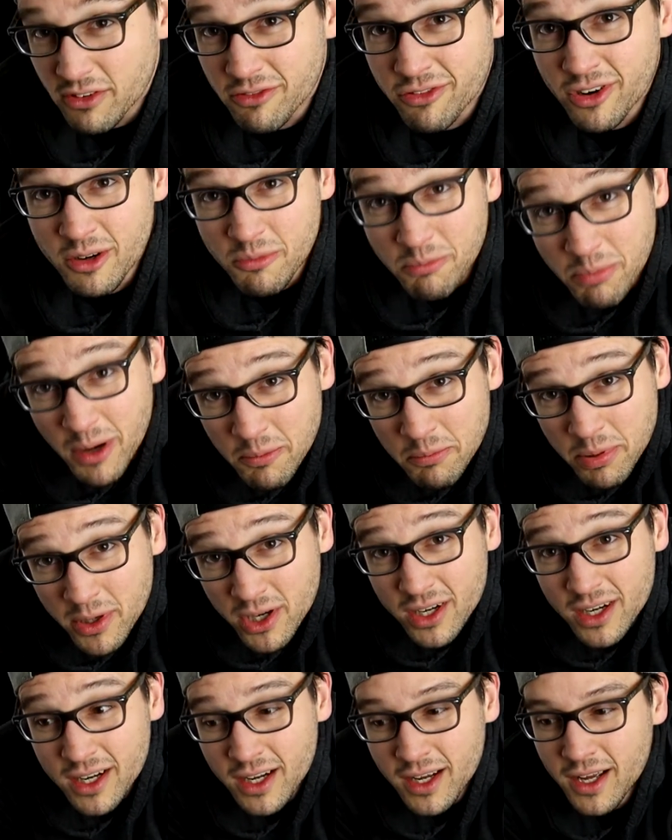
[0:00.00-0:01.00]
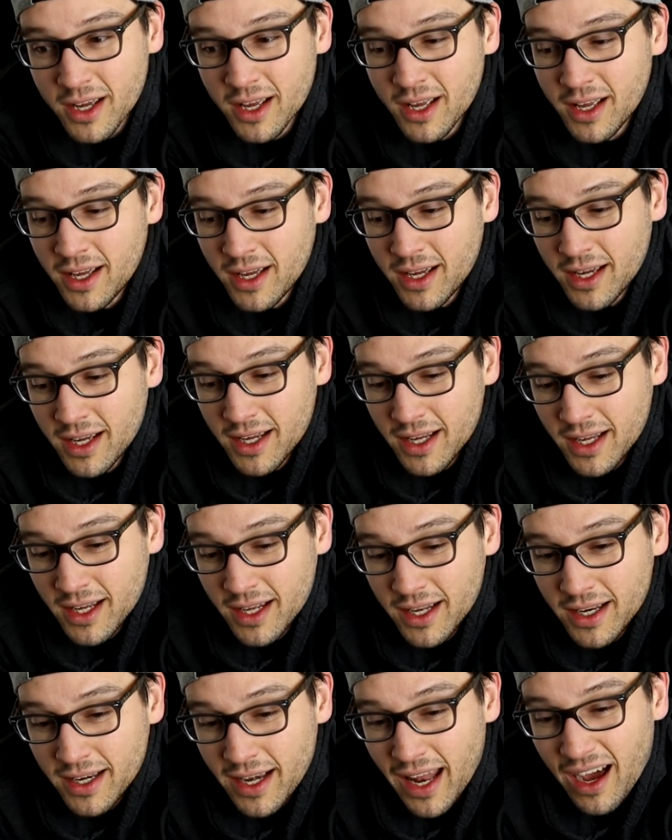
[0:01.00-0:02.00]
the front bumper,
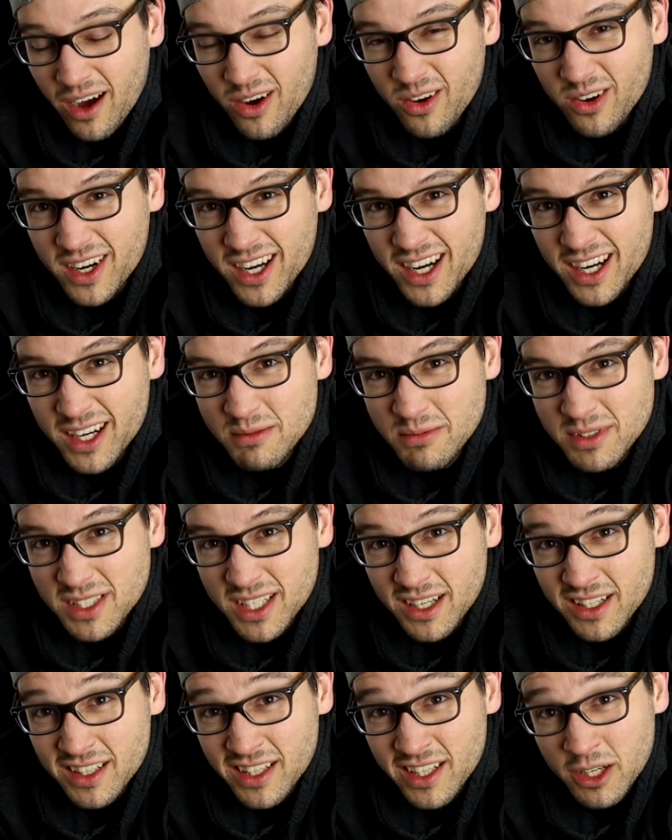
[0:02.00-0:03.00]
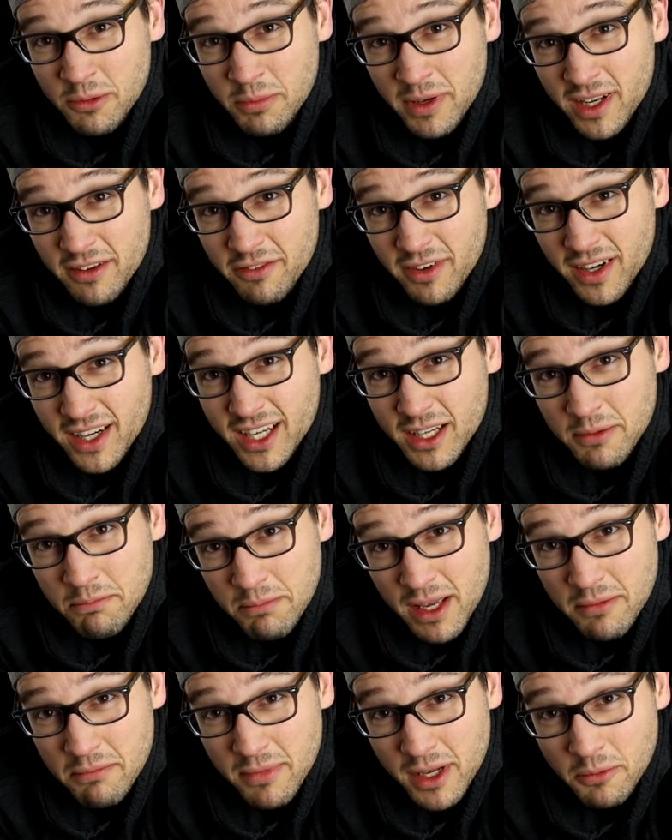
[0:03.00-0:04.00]
Now comes a little bit of a
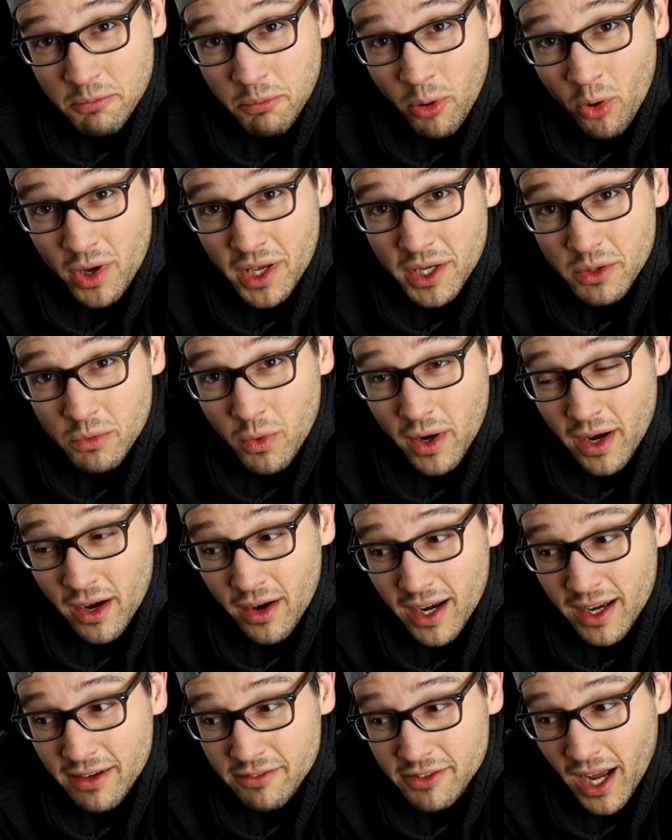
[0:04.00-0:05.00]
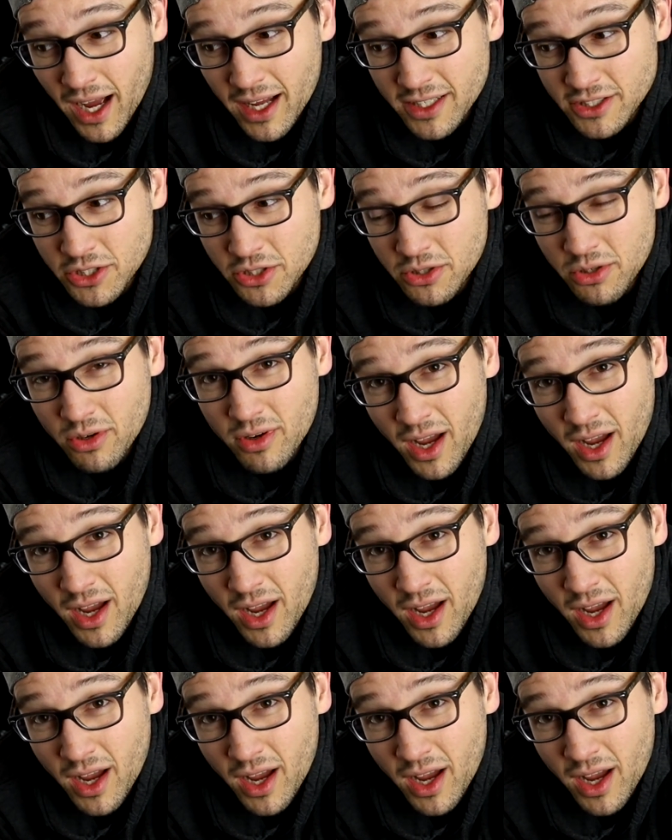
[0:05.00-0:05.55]
commitment point where I've got to